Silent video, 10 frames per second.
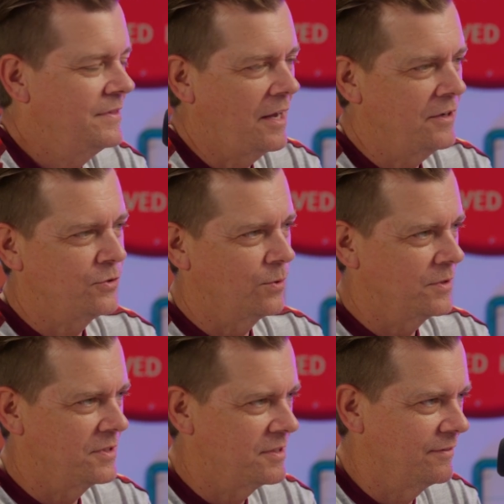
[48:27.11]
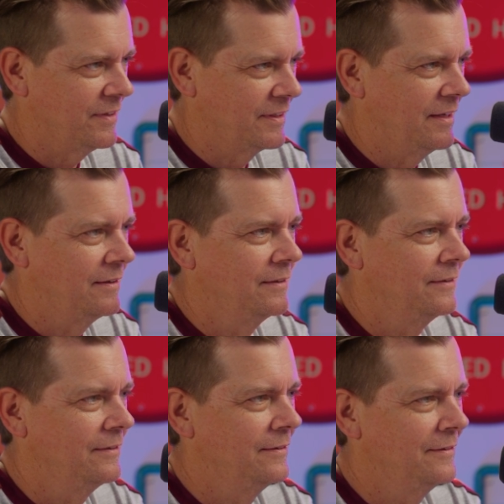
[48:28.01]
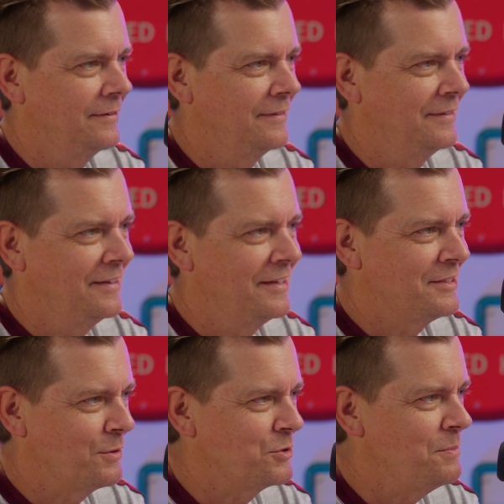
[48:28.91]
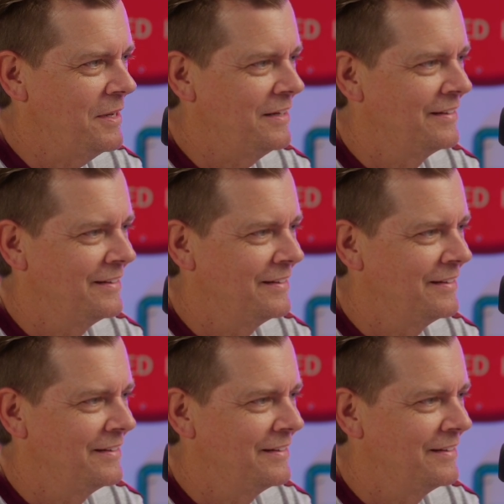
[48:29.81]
dinosaurs and stuff like that. Is that what you mean?